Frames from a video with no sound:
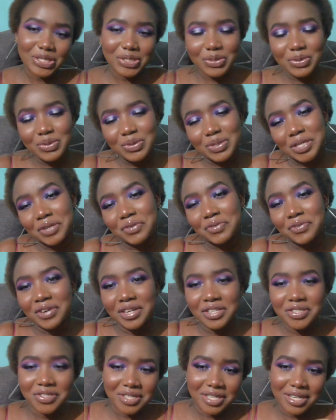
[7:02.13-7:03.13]
too and
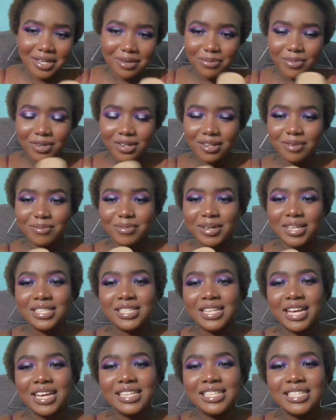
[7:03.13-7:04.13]
fashionable but
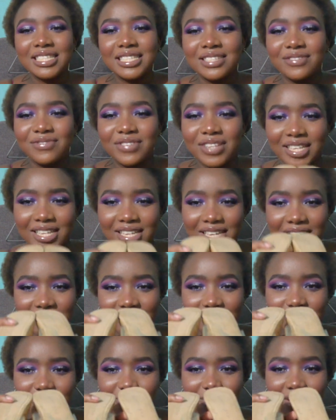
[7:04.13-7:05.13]
i didn't even
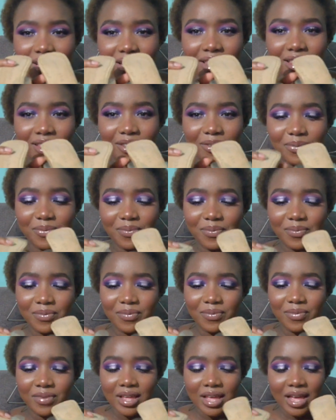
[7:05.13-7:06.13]
get to wear them
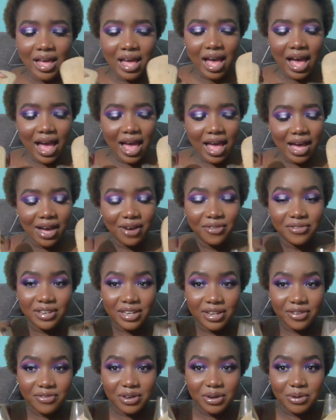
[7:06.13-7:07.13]
i have
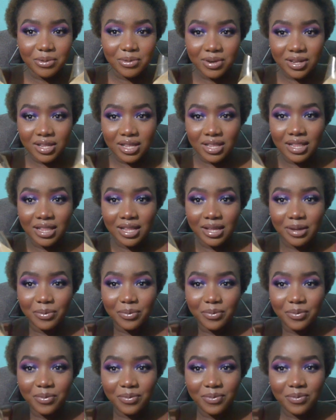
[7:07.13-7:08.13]
never worn
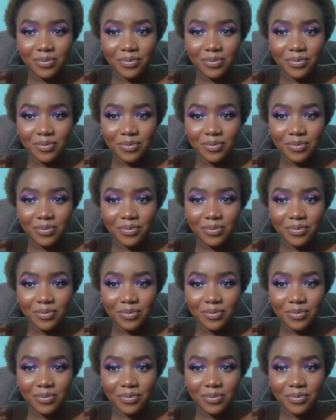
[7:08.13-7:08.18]
them